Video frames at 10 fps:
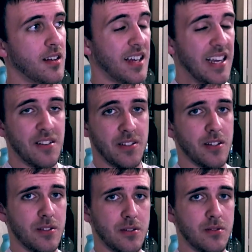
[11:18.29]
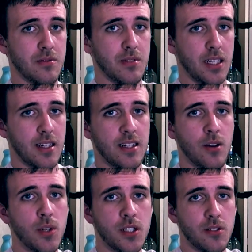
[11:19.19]
I don't know. Like I
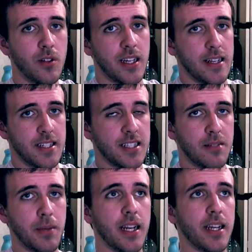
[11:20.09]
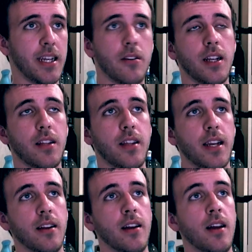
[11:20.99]
wasn't really anticipating it or
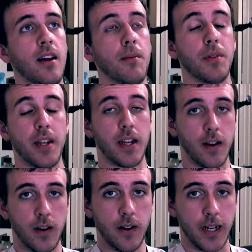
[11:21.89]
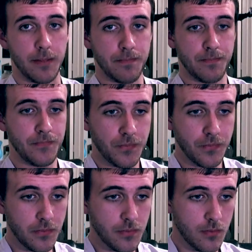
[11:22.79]
anything, but then I heard it,
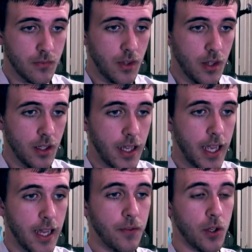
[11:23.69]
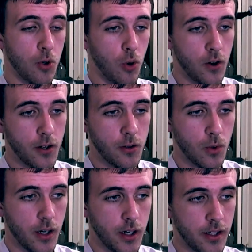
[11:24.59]
and the chord
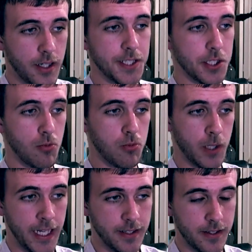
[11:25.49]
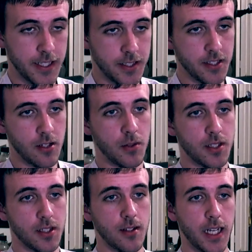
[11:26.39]
work is great. This is
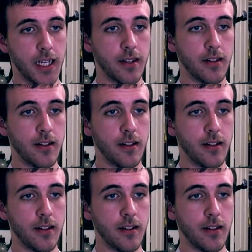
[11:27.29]
almost like